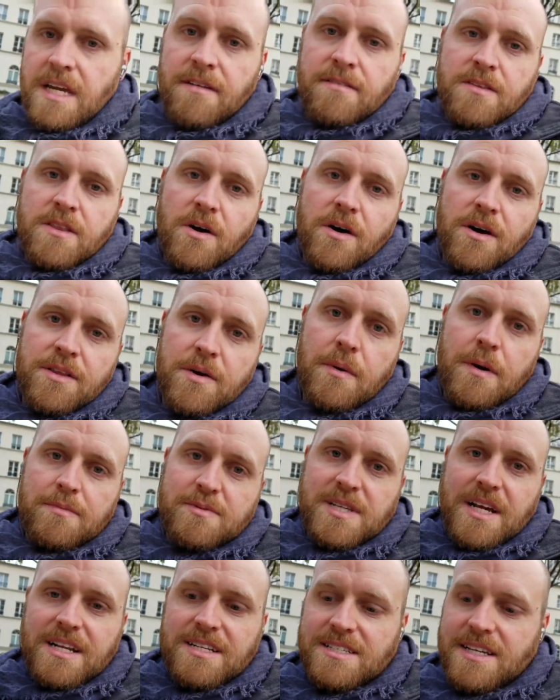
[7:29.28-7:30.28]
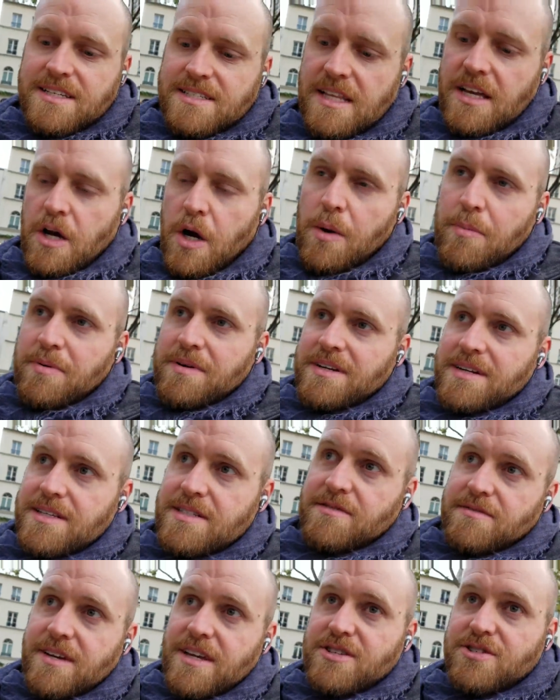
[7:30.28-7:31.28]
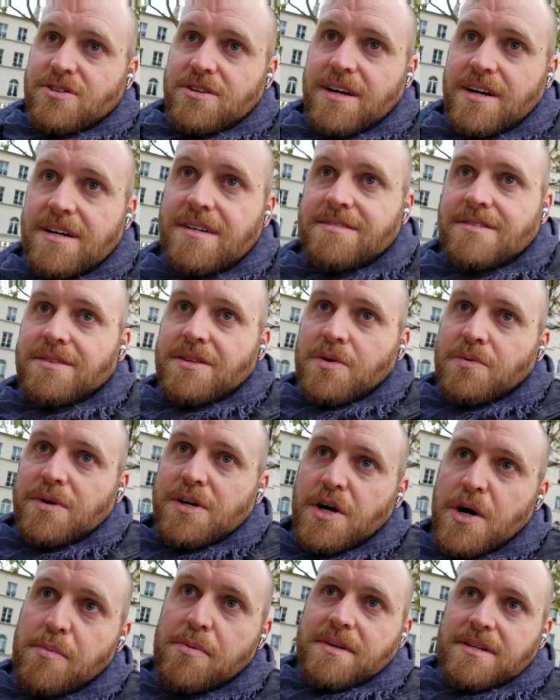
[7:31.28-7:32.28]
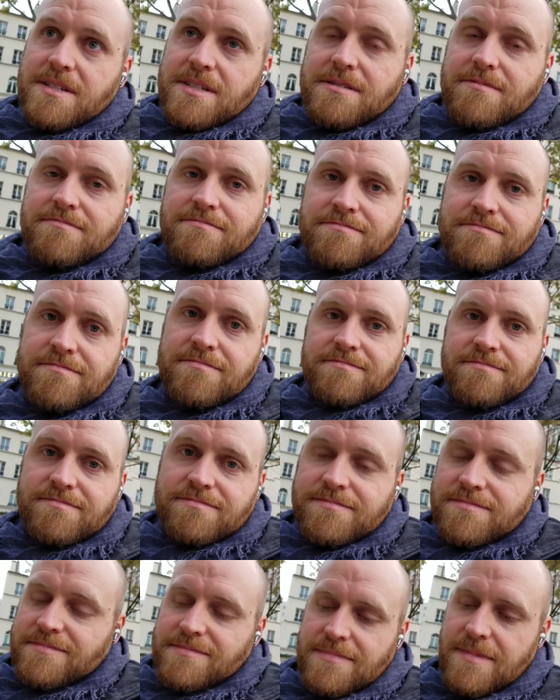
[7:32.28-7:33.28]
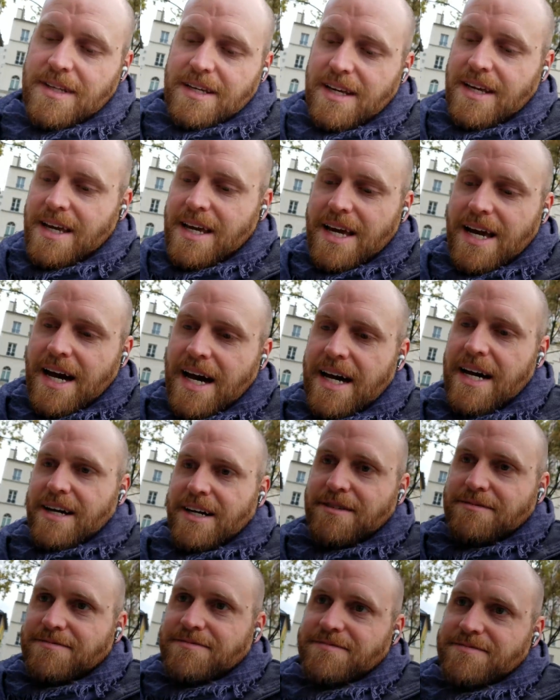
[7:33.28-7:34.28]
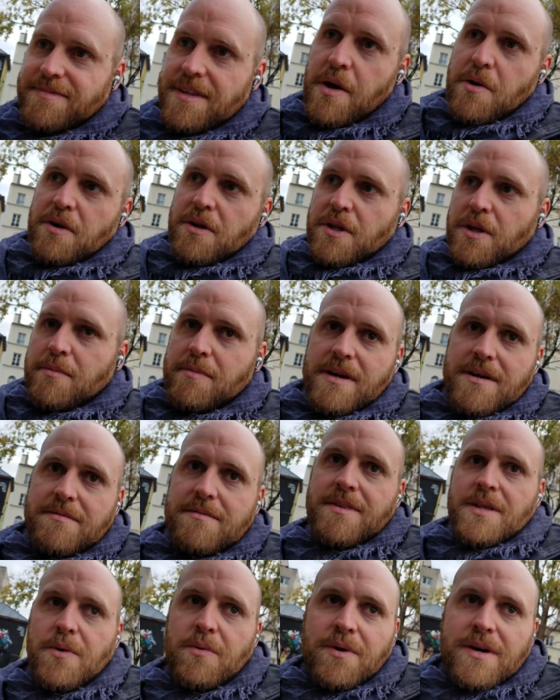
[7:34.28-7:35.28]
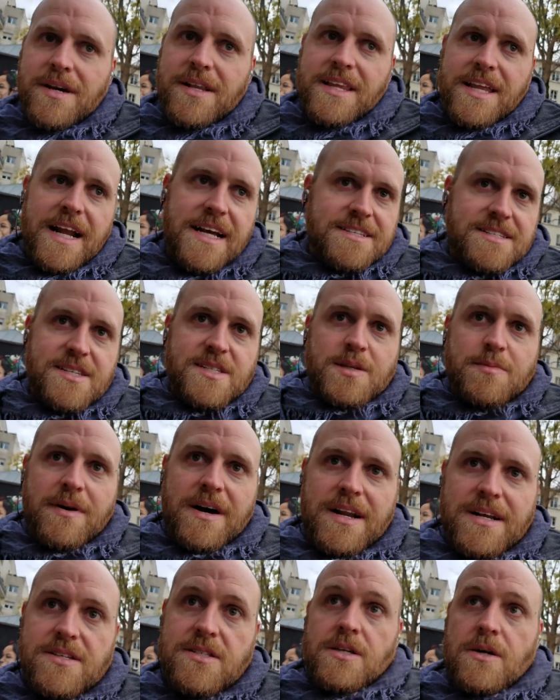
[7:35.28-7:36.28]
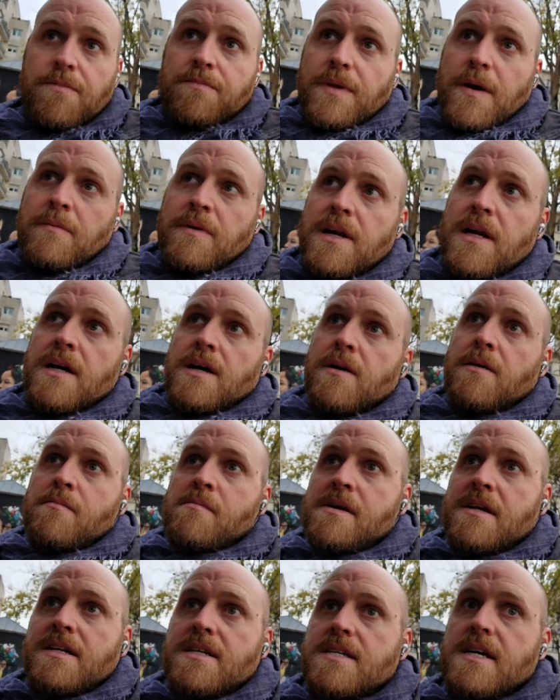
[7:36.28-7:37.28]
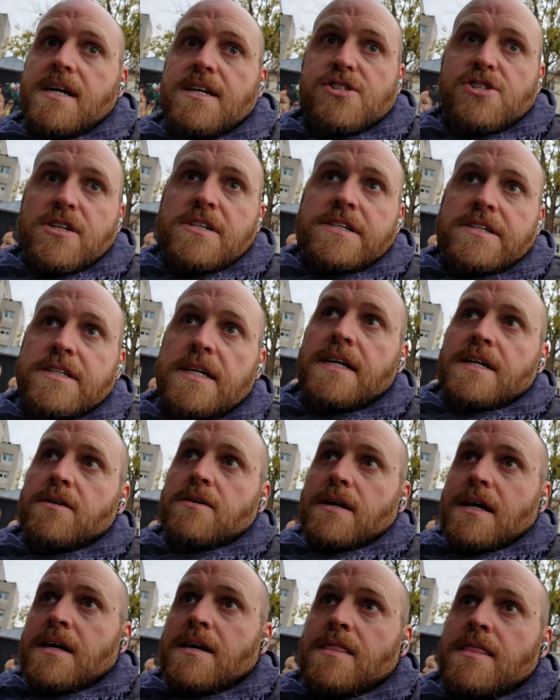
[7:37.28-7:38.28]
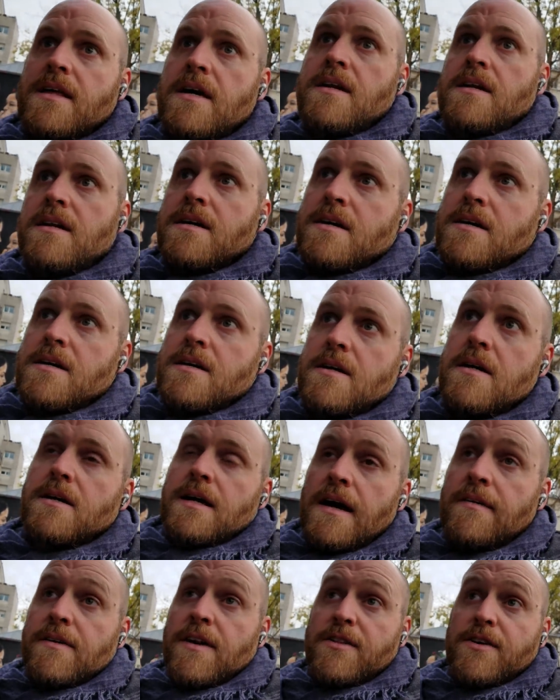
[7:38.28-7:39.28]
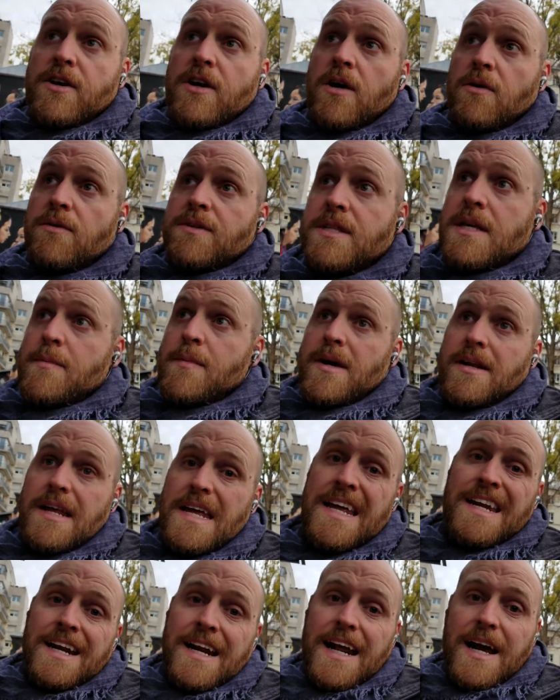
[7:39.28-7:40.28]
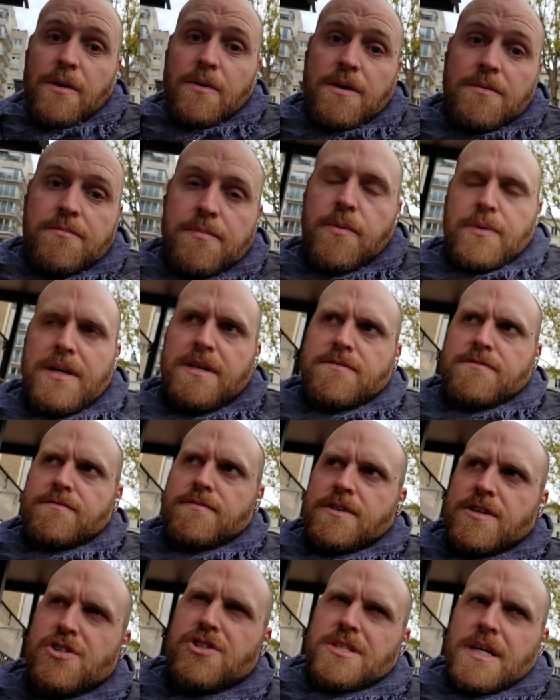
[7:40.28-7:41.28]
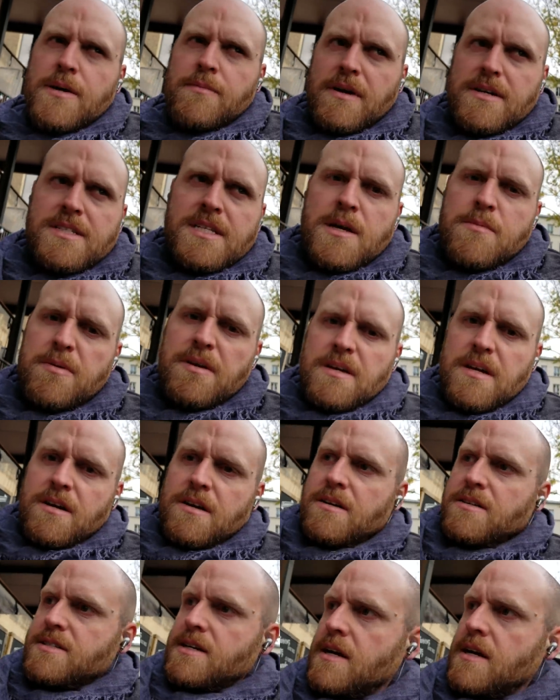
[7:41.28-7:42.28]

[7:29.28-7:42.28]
Even though on their website it says they opened as of yesterday. They reopened. I don't know. They were a little bit, they weren't the nicest about it. So I'm gonna meet Natasha here now and then uh, have another call with Nimit in an hour. But we can finish talking about tipping here in a